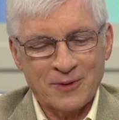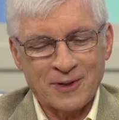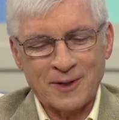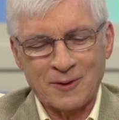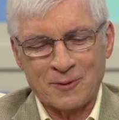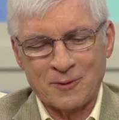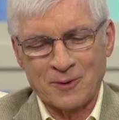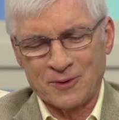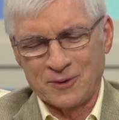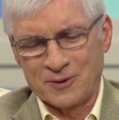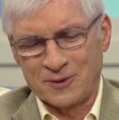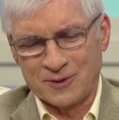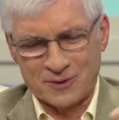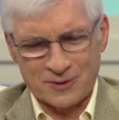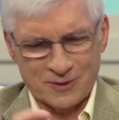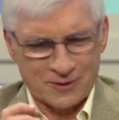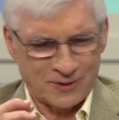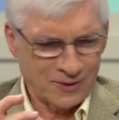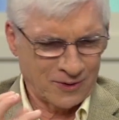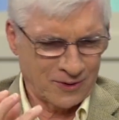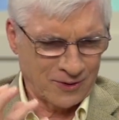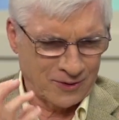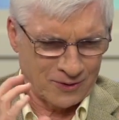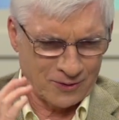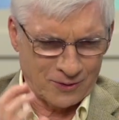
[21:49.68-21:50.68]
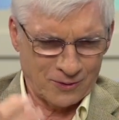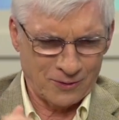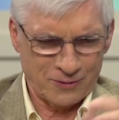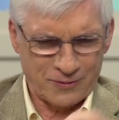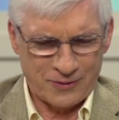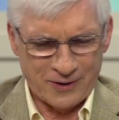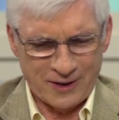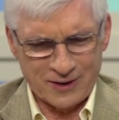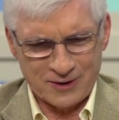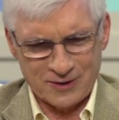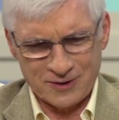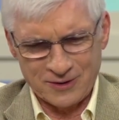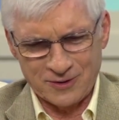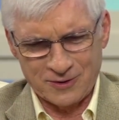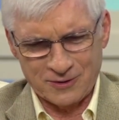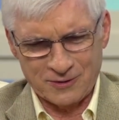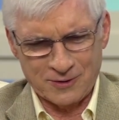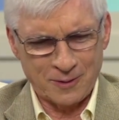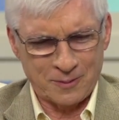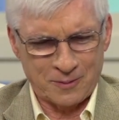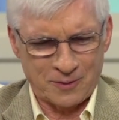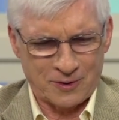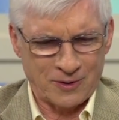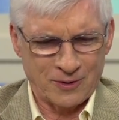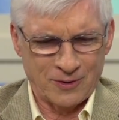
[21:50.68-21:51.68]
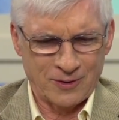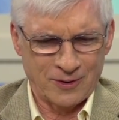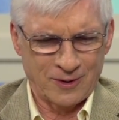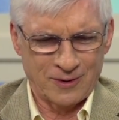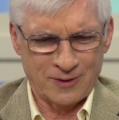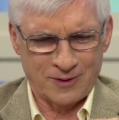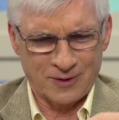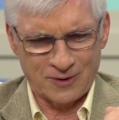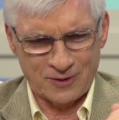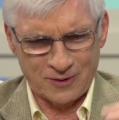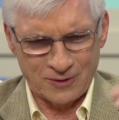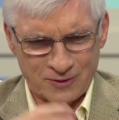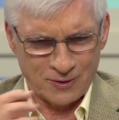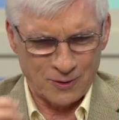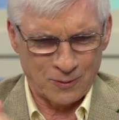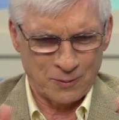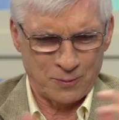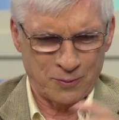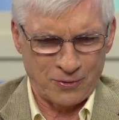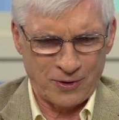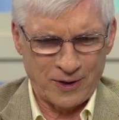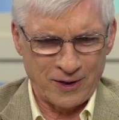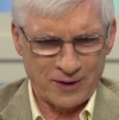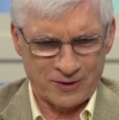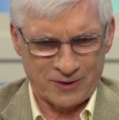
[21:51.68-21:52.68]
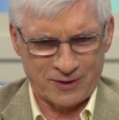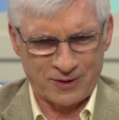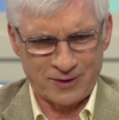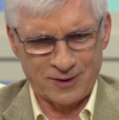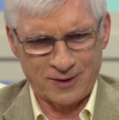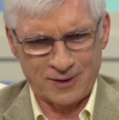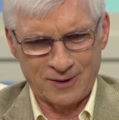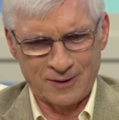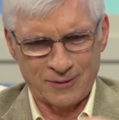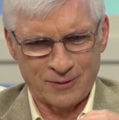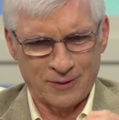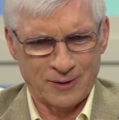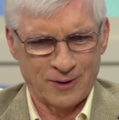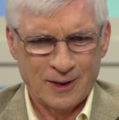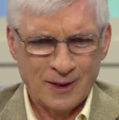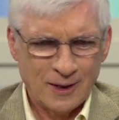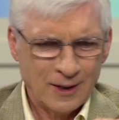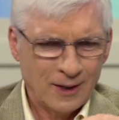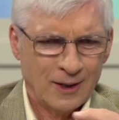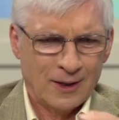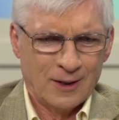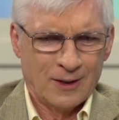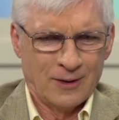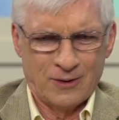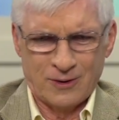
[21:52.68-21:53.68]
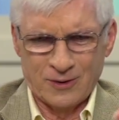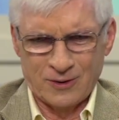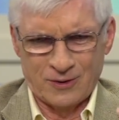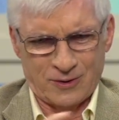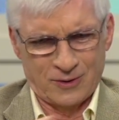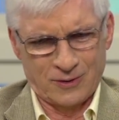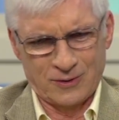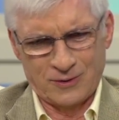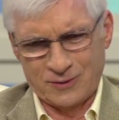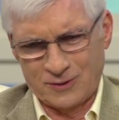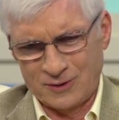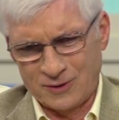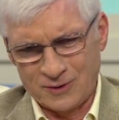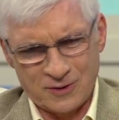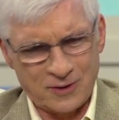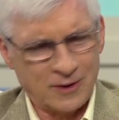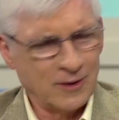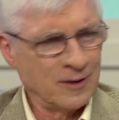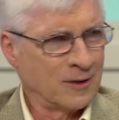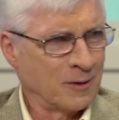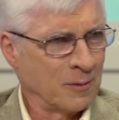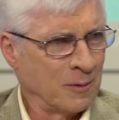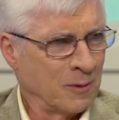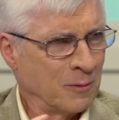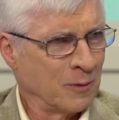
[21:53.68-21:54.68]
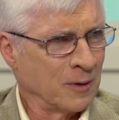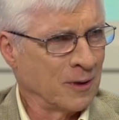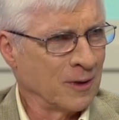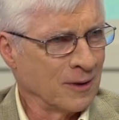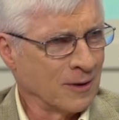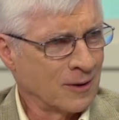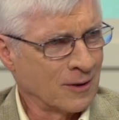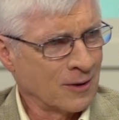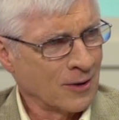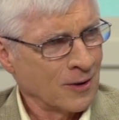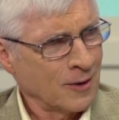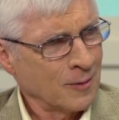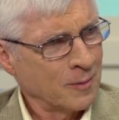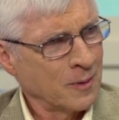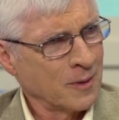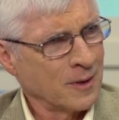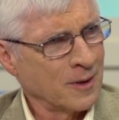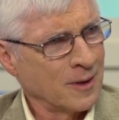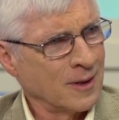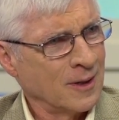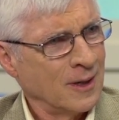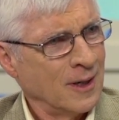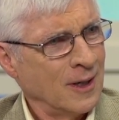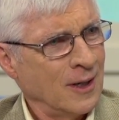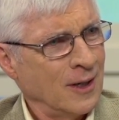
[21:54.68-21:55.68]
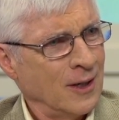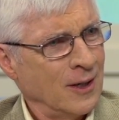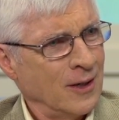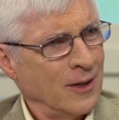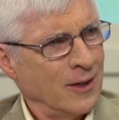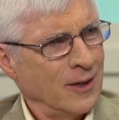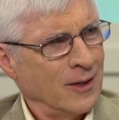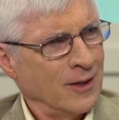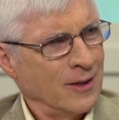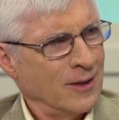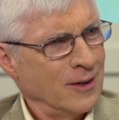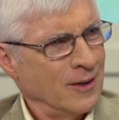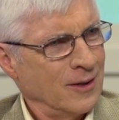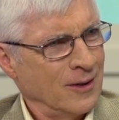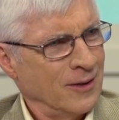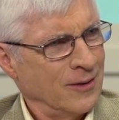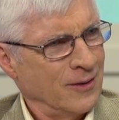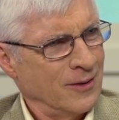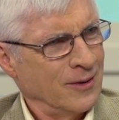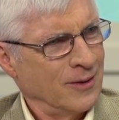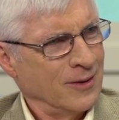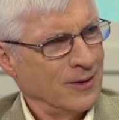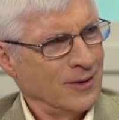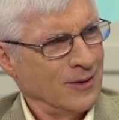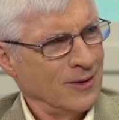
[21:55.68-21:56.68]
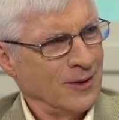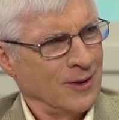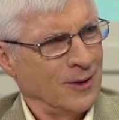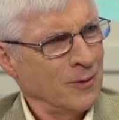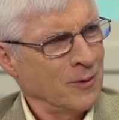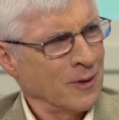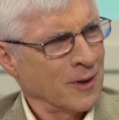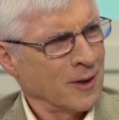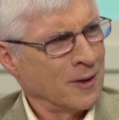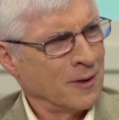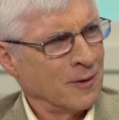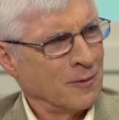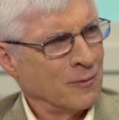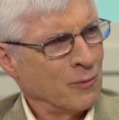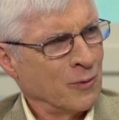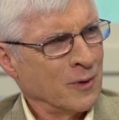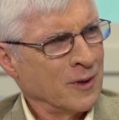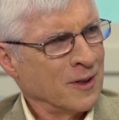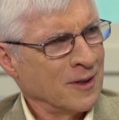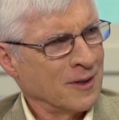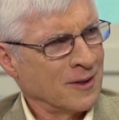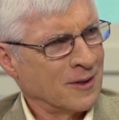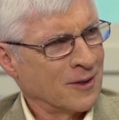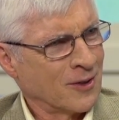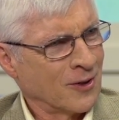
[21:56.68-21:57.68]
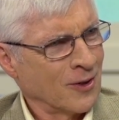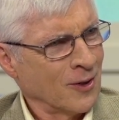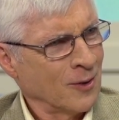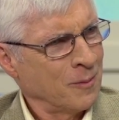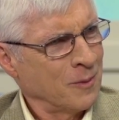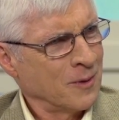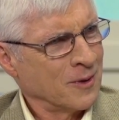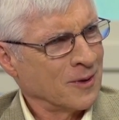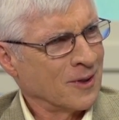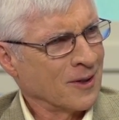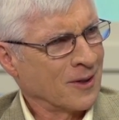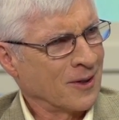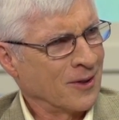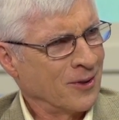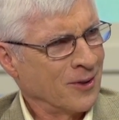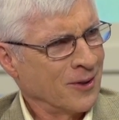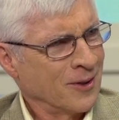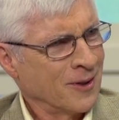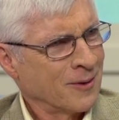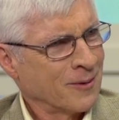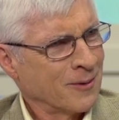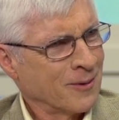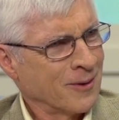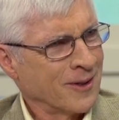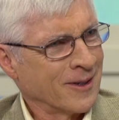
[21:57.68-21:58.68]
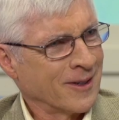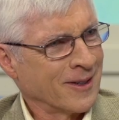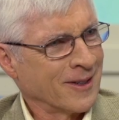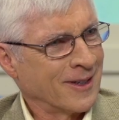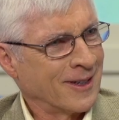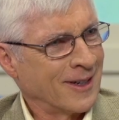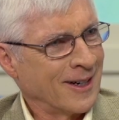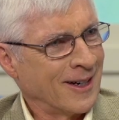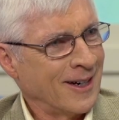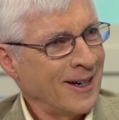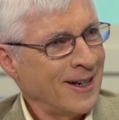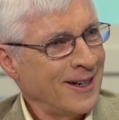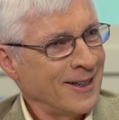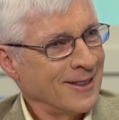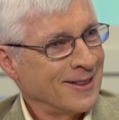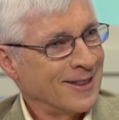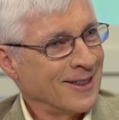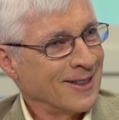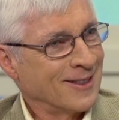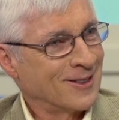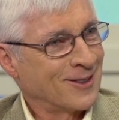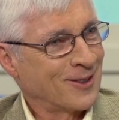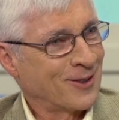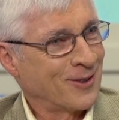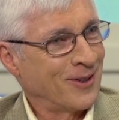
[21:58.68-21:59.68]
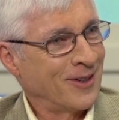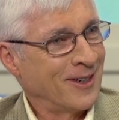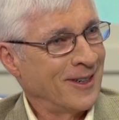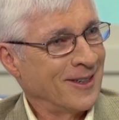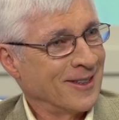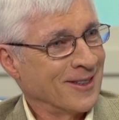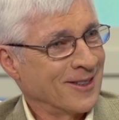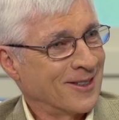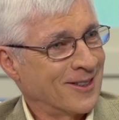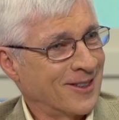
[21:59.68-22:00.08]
think, well, this, this is old fashioned scripture, or this is oppressive, or this, is, this needs to be reinterpreted you don't want to reinterpret the clear word of God that's trying to